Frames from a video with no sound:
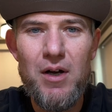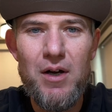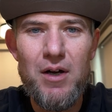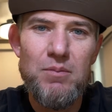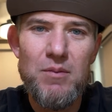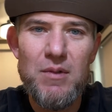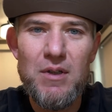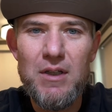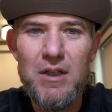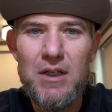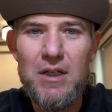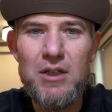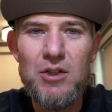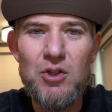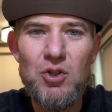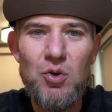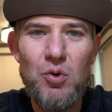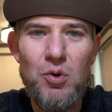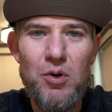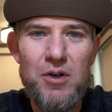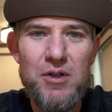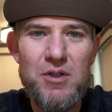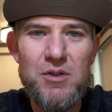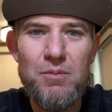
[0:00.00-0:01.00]
lean
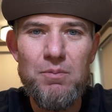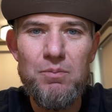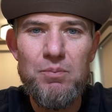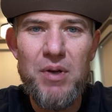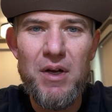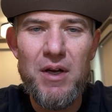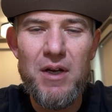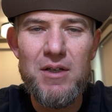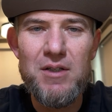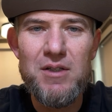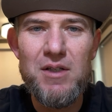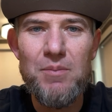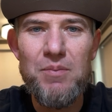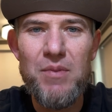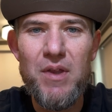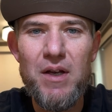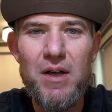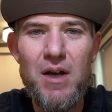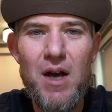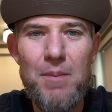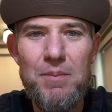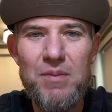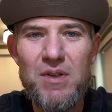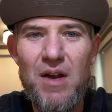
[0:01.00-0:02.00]
towards picking
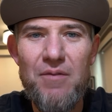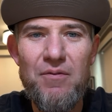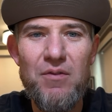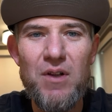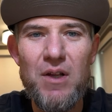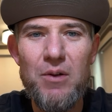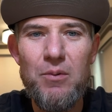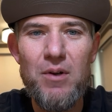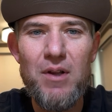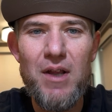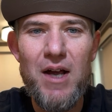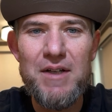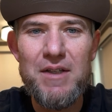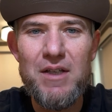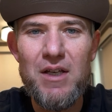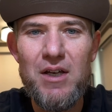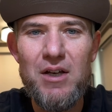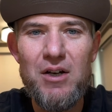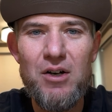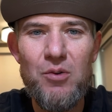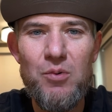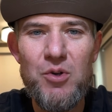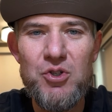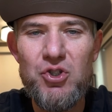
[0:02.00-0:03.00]
something up, definitely would like to
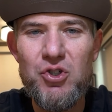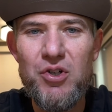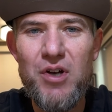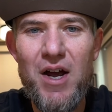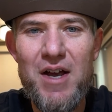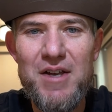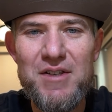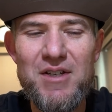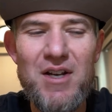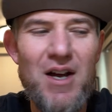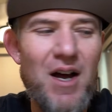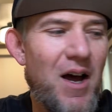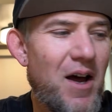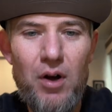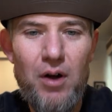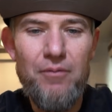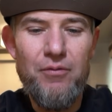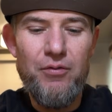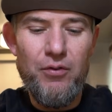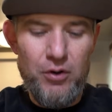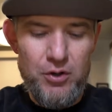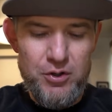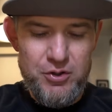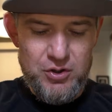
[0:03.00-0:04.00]
hear what you guys got.
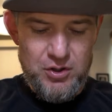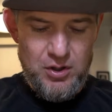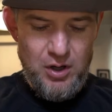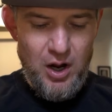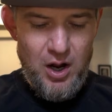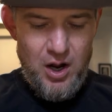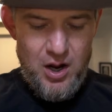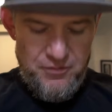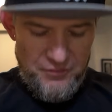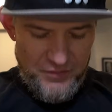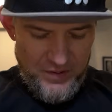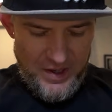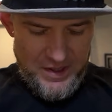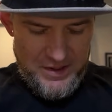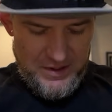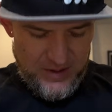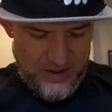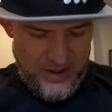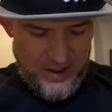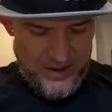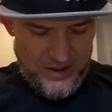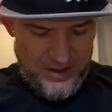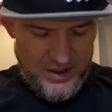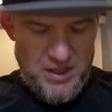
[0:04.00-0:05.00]
First off, I
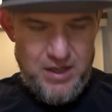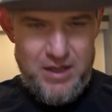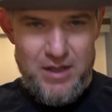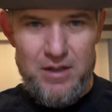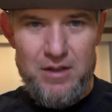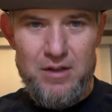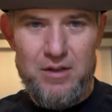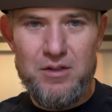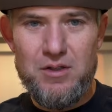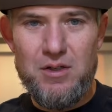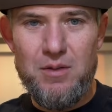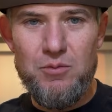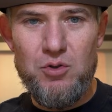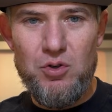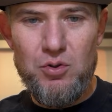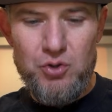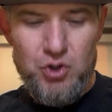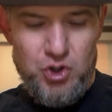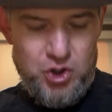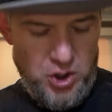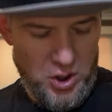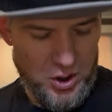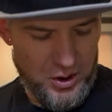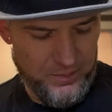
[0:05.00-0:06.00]
did get some new
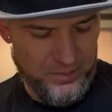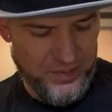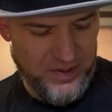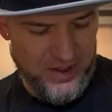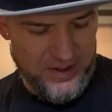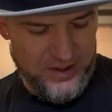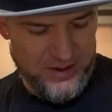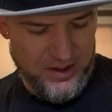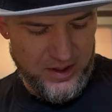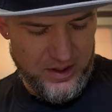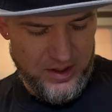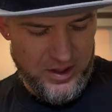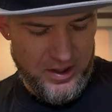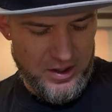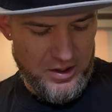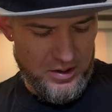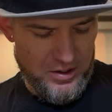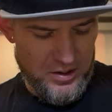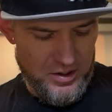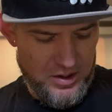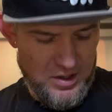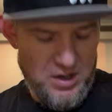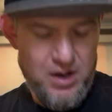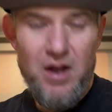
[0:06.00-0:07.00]
junk pizza
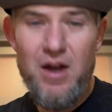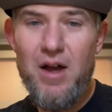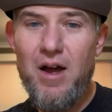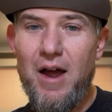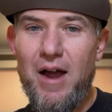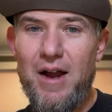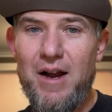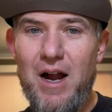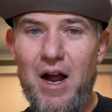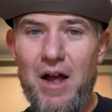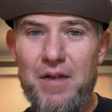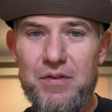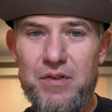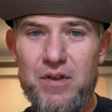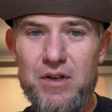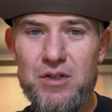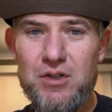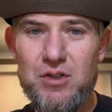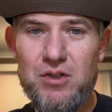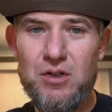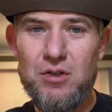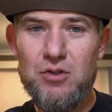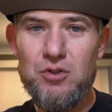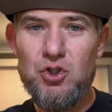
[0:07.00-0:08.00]
gear. I got
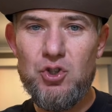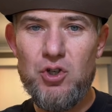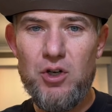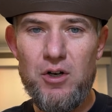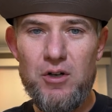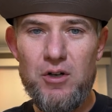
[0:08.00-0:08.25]
this shirt.